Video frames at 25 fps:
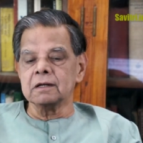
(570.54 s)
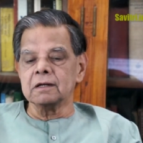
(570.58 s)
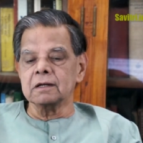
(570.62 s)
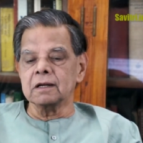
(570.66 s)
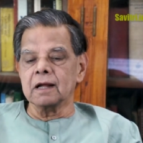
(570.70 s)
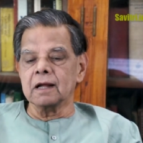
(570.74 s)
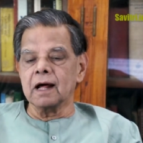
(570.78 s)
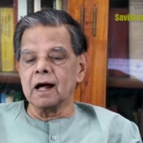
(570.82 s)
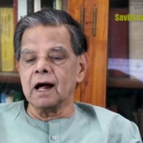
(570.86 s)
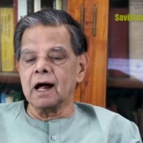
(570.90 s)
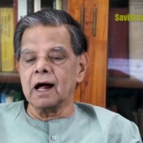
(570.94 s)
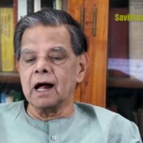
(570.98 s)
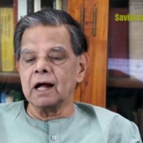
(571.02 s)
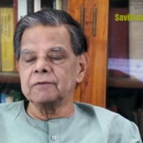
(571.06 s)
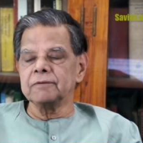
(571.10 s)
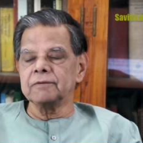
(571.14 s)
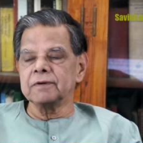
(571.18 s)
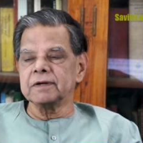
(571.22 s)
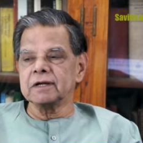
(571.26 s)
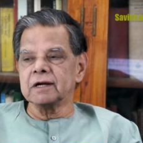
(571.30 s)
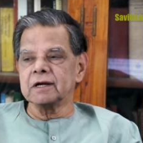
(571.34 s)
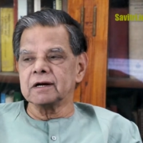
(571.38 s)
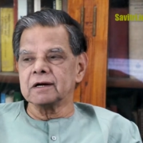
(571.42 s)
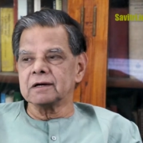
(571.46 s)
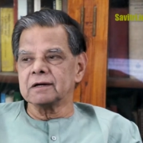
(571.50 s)
large
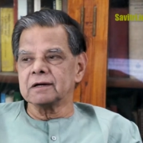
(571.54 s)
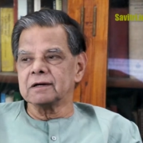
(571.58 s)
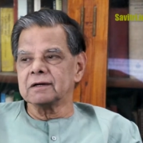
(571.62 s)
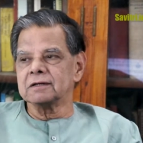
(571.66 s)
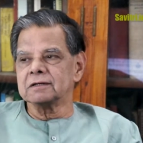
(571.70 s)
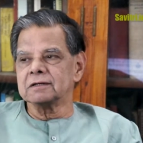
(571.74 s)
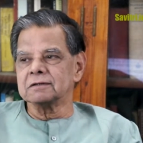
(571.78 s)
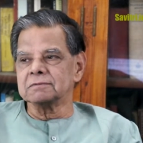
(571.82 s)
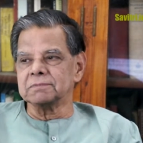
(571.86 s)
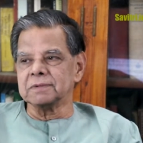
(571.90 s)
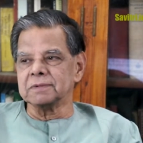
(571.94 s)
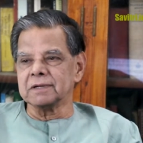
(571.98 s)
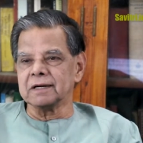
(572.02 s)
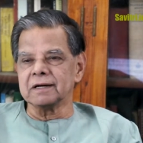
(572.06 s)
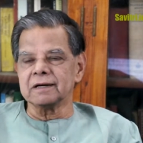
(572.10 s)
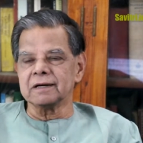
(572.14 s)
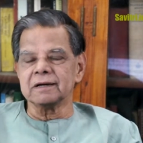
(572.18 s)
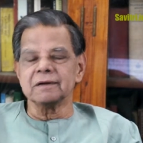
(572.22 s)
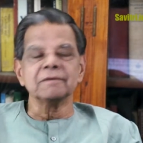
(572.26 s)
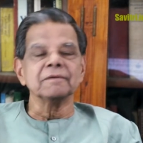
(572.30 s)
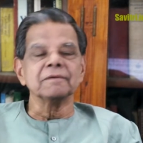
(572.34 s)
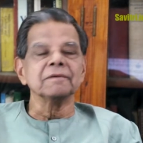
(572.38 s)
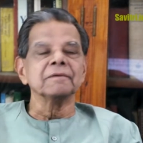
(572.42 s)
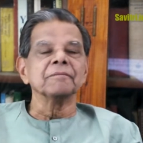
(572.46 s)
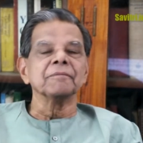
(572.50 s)
vision, spirit,
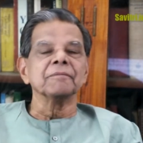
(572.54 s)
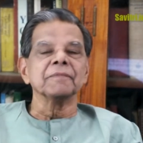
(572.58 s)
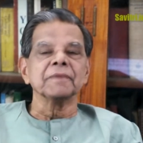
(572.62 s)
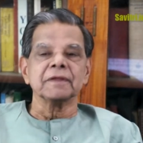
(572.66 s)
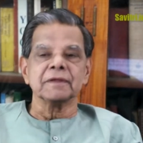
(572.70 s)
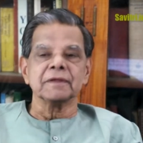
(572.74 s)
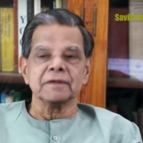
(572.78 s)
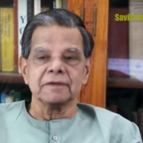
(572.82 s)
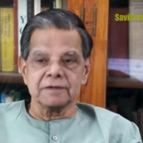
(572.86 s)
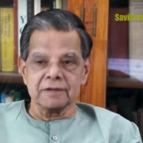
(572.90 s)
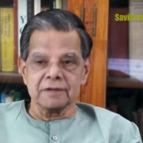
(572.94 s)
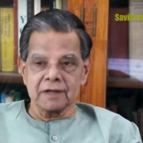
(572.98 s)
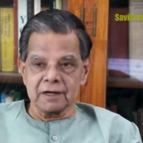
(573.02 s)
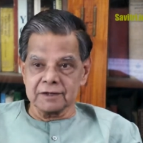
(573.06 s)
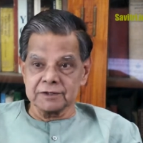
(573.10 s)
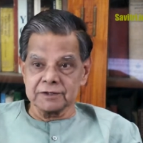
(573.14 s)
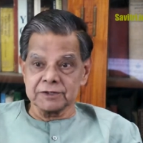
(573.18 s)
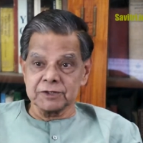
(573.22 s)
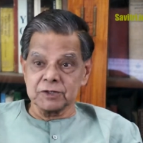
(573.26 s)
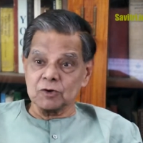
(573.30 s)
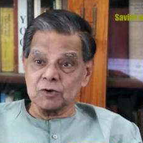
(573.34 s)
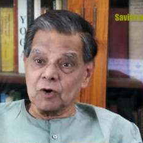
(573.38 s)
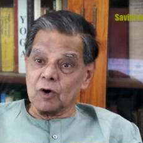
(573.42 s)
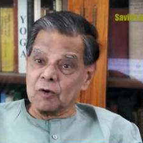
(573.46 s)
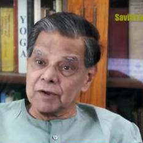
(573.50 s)
young.
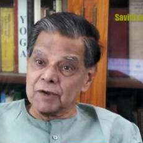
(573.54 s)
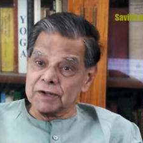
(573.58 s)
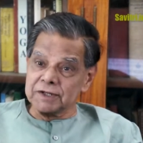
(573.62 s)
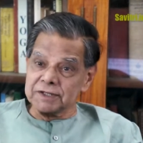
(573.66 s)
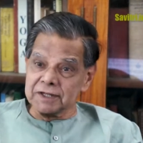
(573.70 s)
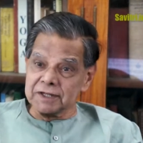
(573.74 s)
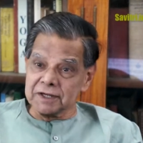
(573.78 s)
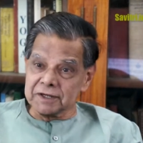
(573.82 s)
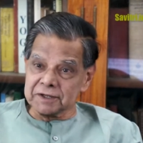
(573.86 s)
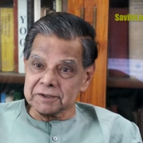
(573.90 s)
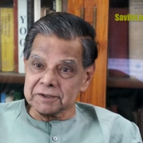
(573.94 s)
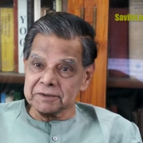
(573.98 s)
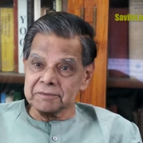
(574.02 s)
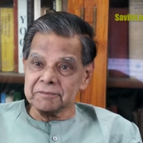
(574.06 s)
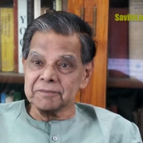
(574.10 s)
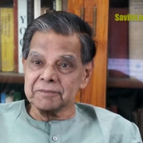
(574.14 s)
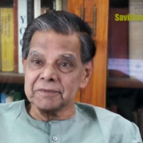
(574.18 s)
She is always young.